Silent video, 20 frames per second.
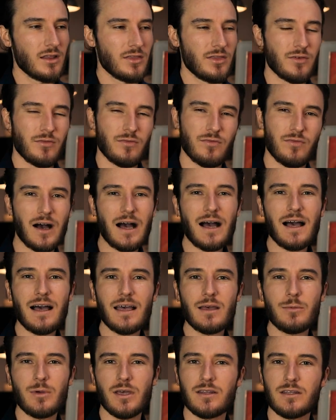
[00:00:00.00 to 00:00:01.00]
the
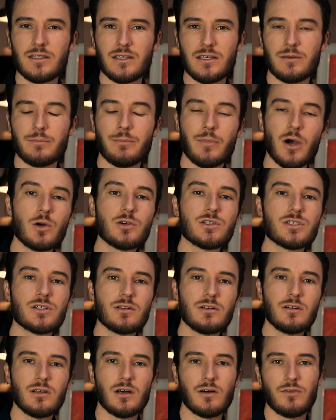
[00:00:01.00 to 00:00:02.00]
vibe and the
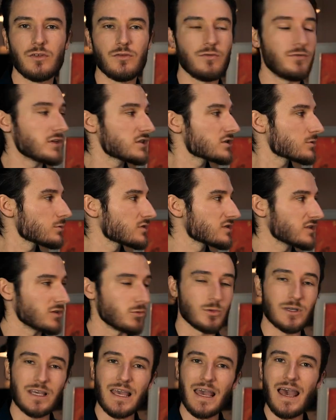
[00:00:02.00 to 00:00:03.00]
emotion of the visuals that
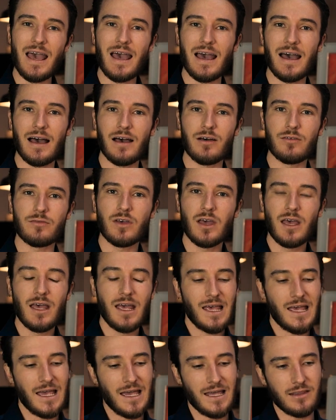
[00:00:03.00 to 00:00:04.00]
we have
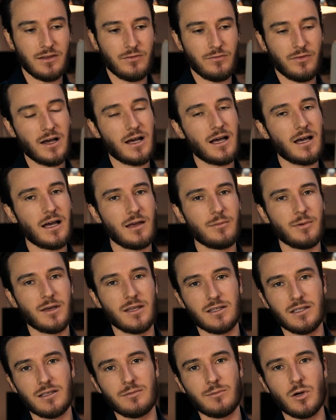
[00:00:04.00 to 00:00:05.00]
and the vibe
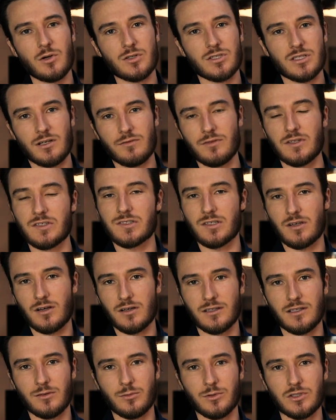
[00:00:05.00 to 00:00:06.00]
and the emotion of the
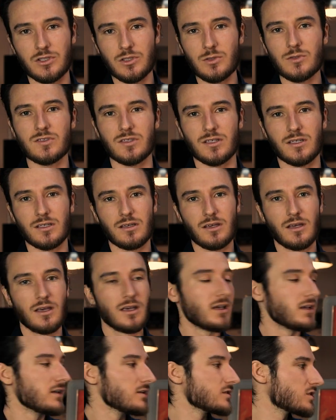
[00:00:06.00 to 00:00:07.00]
song that we're using.
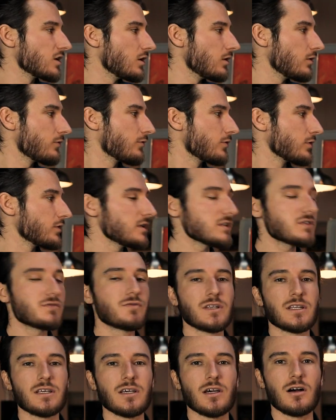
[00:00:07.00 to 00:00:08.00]
So for this
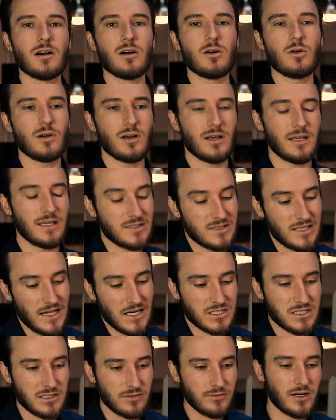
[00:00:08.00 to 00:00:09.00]
video, it's
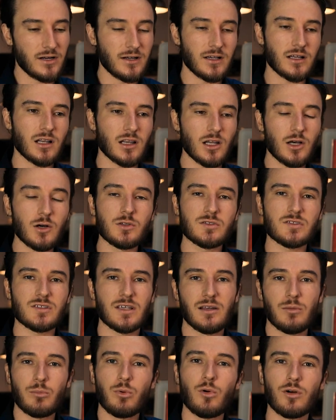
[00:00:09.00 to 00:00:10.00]
actually a very close
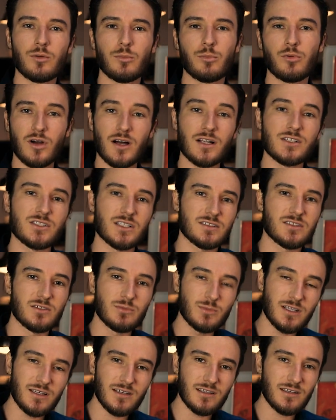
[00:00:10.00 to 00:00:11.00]
and important project
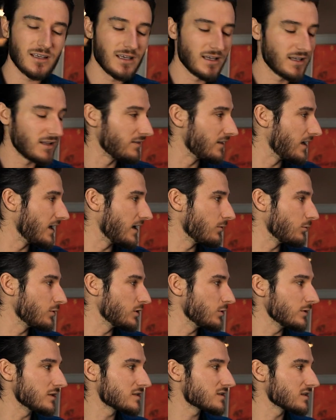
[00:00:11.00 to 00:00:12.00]
to me that
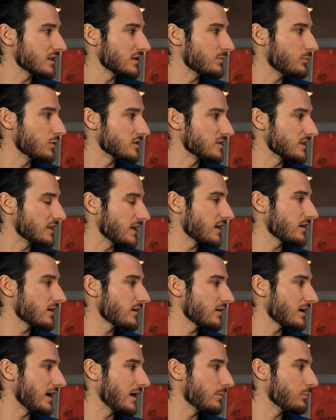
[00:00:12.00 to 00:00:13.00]
we recently put
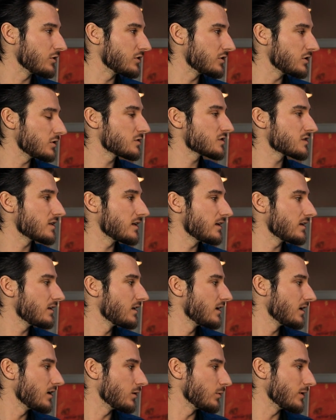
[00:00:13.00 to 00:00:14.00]
together. I produced it.
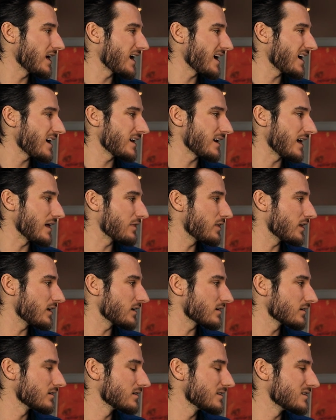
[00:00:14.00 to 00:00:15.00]
We had, I
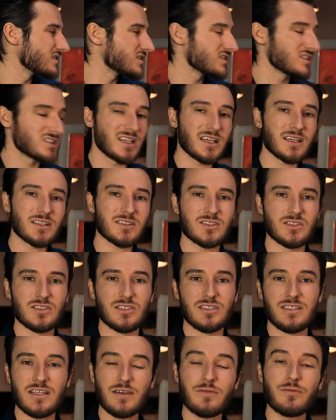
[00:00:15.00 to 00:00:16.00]
think, 6
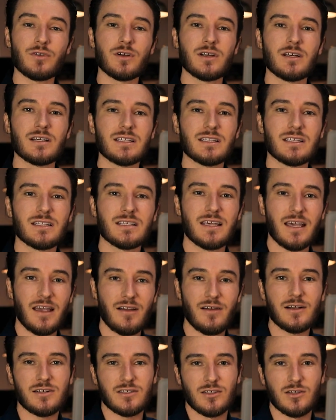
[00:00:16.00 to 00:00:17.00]
different
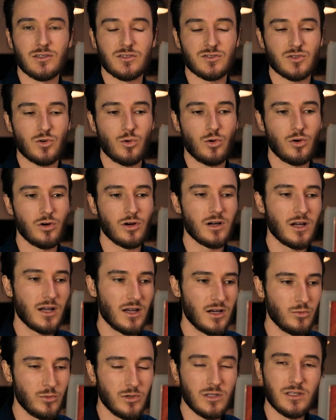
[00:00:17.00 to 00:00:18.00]
characters, or
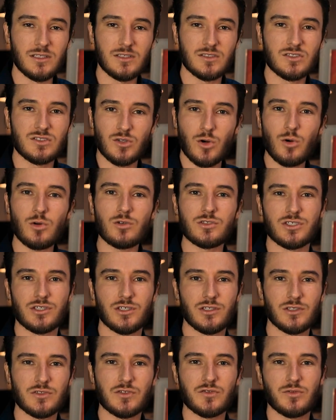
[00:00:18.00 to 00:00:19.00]
really
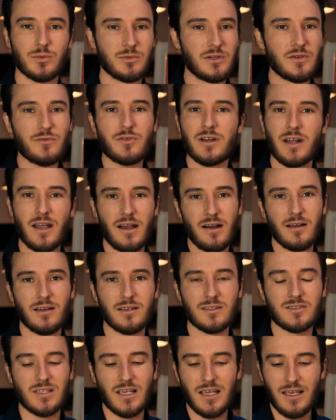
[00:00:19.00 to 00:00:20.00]
soldiers from different
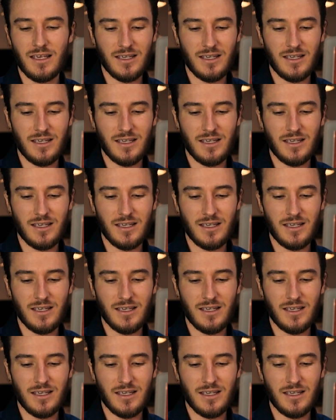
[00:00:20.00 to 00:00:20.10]
eras: